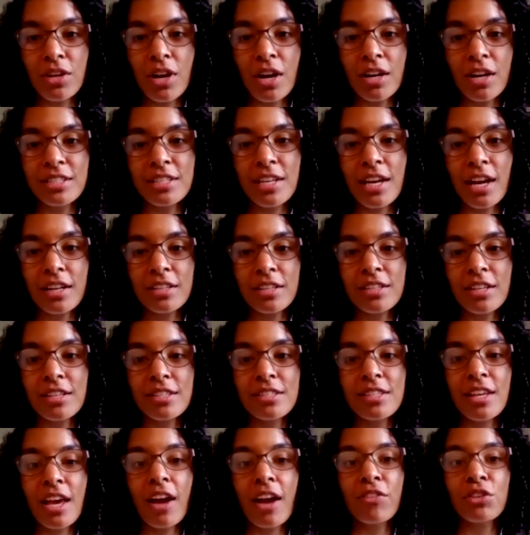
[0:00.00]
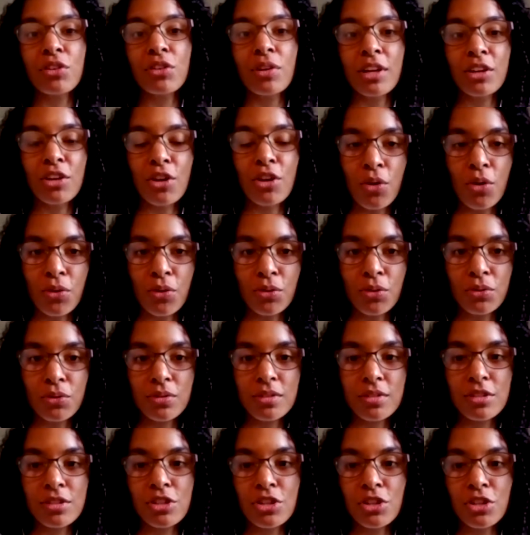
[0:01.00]
contact us after I go
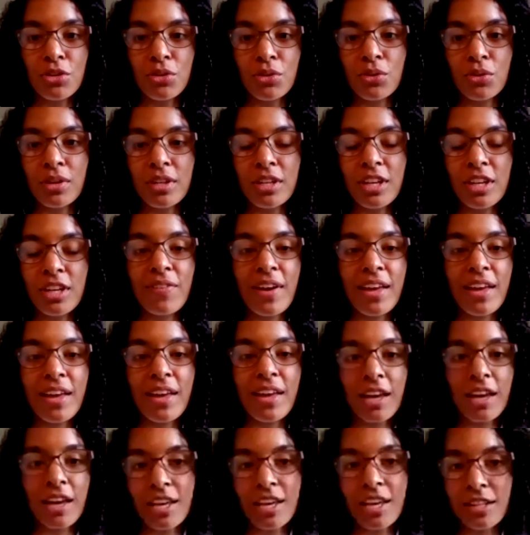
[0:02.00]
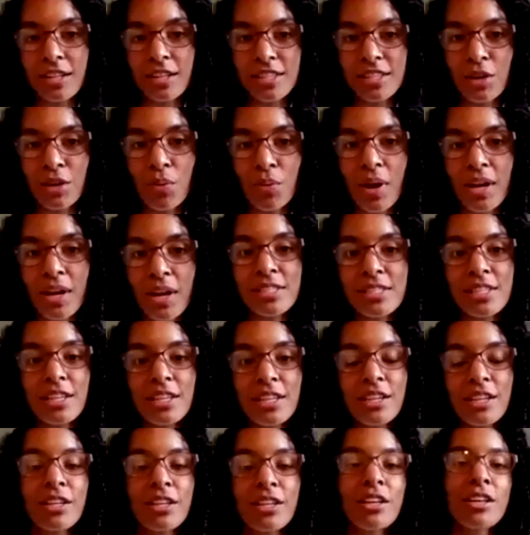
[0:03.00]
to an event like
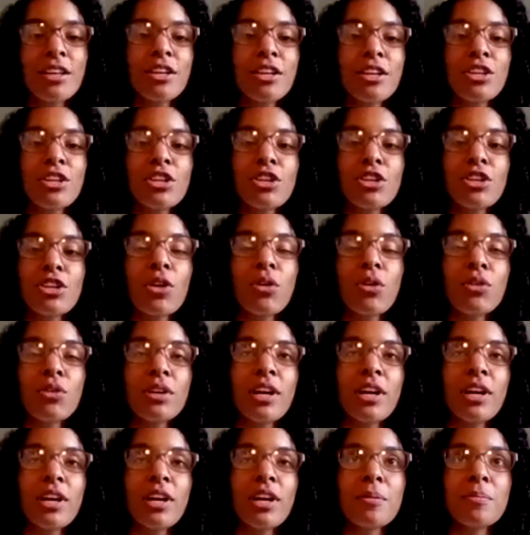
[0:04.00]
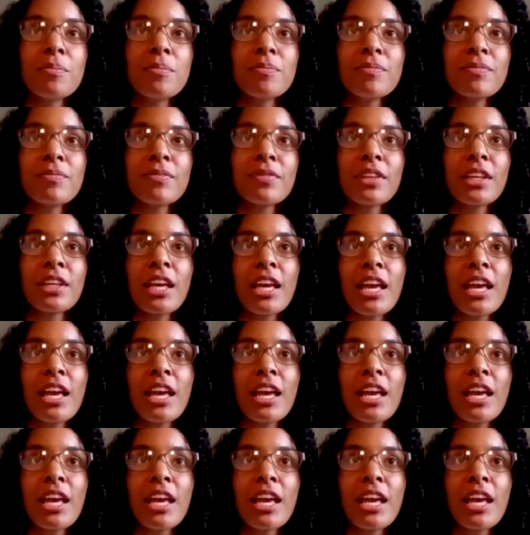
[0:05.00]
NCYC, you know, um,